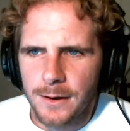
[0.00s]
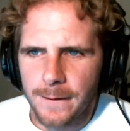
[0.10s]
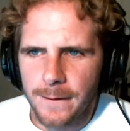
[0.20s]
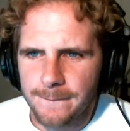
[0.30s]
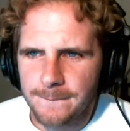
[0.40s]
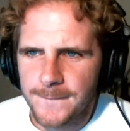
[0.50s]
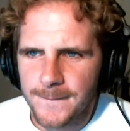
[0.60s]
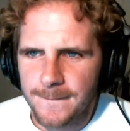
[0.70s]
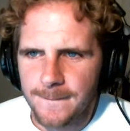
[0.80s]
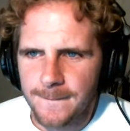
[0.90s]
Uh,
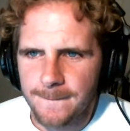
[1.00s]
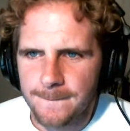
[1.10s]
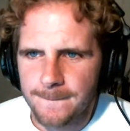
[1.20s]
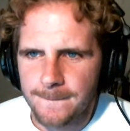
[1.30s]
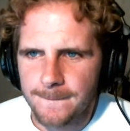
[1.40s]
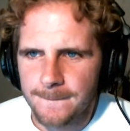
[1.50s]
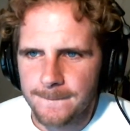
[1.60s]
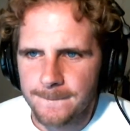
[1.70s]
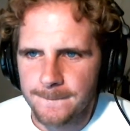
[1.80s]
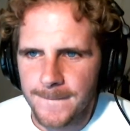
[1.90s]
let me see.
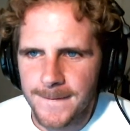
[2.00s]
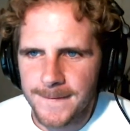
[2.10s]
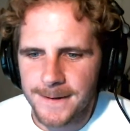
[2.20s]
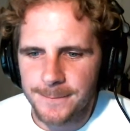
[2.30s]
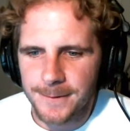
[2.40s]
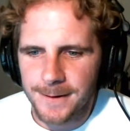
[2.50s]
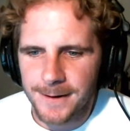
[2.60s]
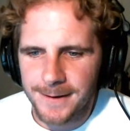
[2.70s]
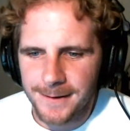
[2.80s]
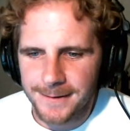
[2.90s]
Welcome.
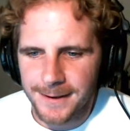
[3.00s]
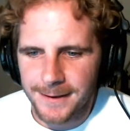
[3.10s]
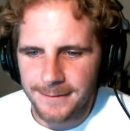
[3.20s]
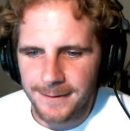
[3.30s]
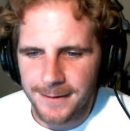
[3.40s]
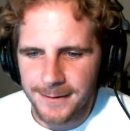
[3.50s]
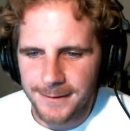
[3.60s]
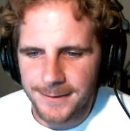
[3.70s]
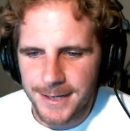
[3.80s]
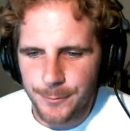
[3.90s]
Right on, guys. A
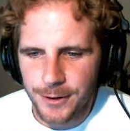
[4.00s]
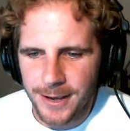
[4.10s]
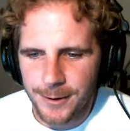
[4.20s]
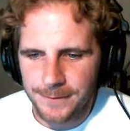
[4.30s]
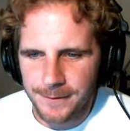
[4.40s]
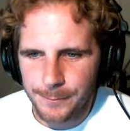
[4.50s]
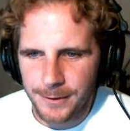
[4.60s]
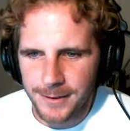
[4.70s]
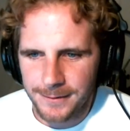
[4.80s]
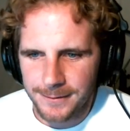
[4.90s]
lot of good. Jay Brown, what's
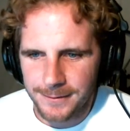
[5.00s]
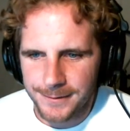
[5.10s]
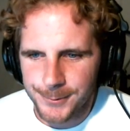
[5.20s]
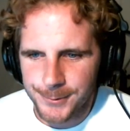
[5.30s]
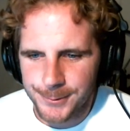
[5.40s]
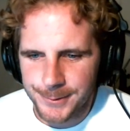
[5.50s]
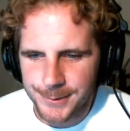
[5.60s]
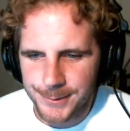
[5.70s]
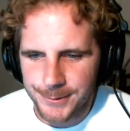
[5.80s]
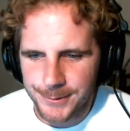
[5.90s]
up, buddy? Cool,
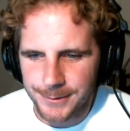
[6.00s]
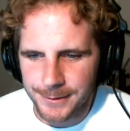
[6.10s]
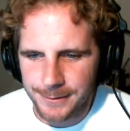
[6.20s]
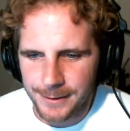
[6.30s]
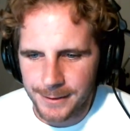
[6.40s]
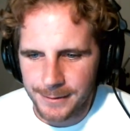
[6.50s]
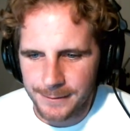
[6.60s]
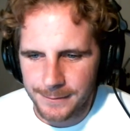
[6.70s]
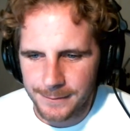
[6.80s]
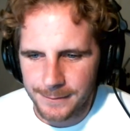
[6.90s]
cool, cool. All
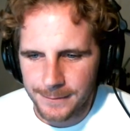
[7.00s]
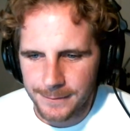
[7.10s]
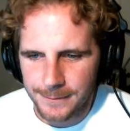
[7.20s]
right.